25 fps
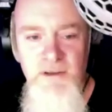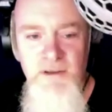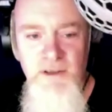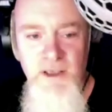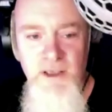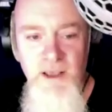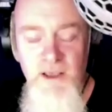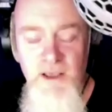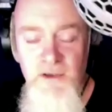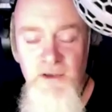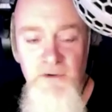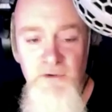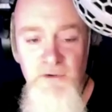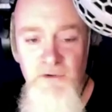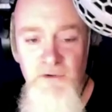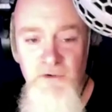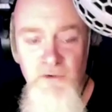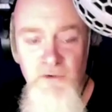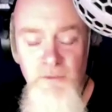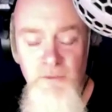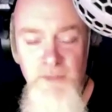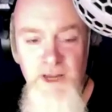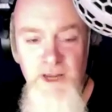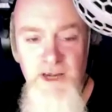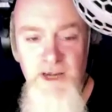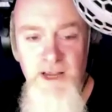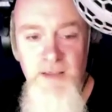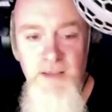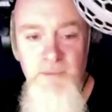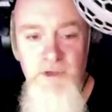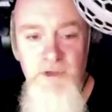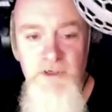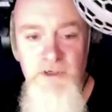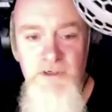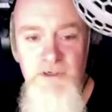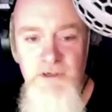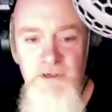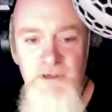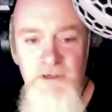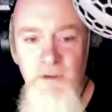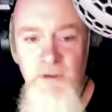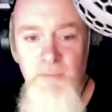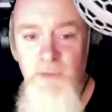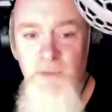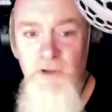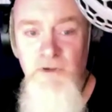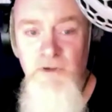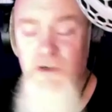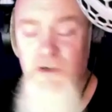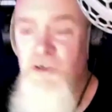remain nameless,
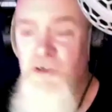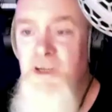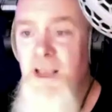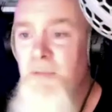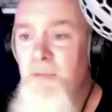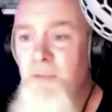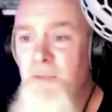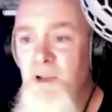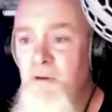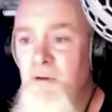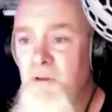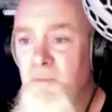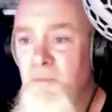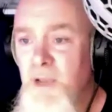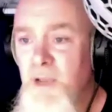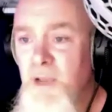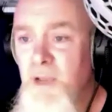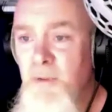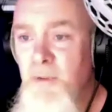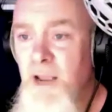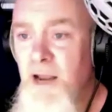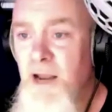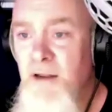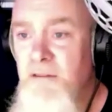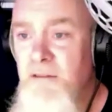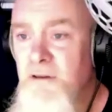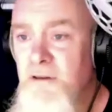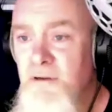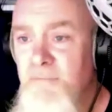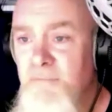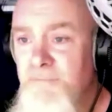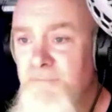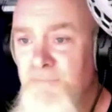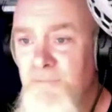but just can't make up their mind about anything.